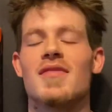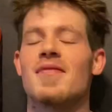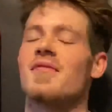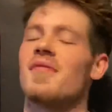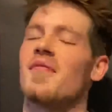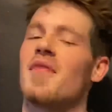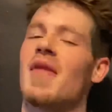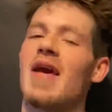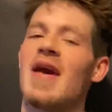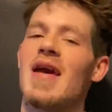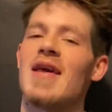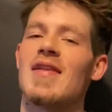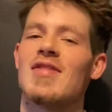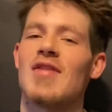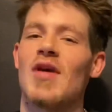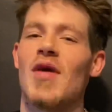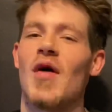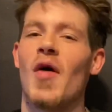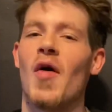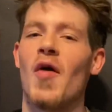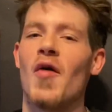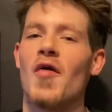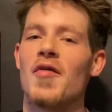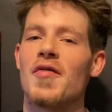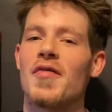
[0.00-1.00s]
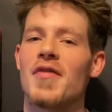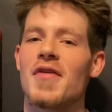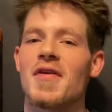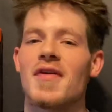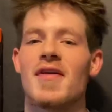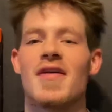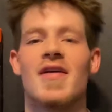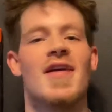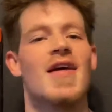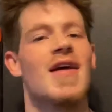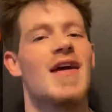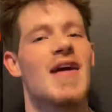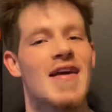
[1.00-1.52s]
Hit the over.
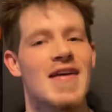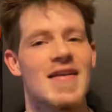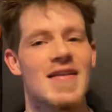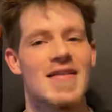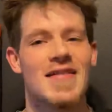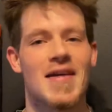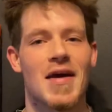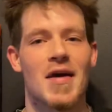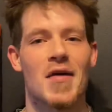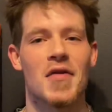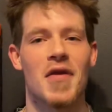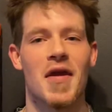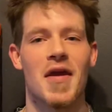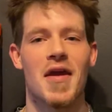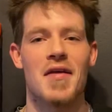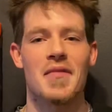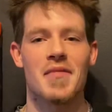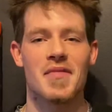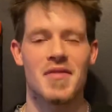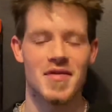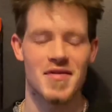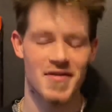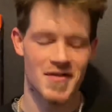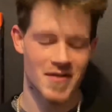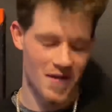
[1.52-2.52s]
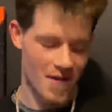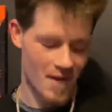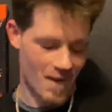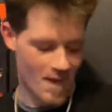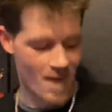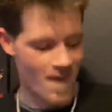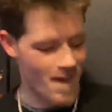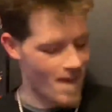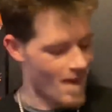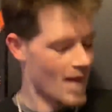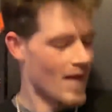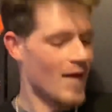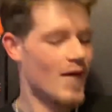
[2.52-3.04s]
Hit Southampton.
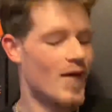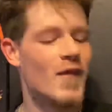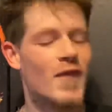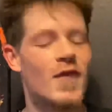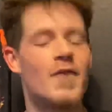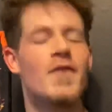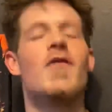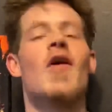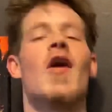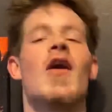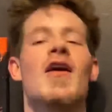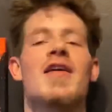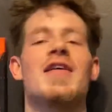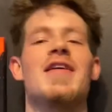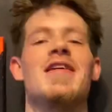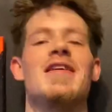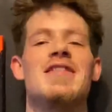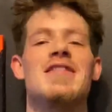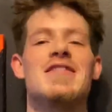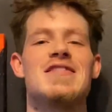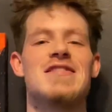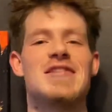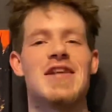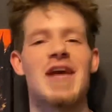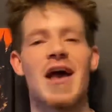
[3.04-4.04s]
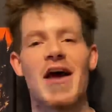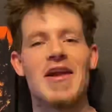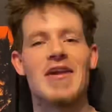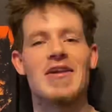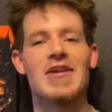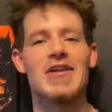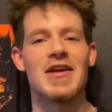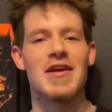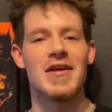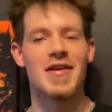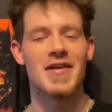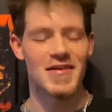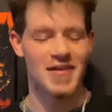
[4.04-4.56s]
Fucking send
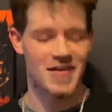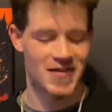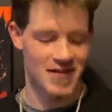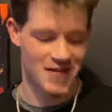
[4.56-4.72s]
it.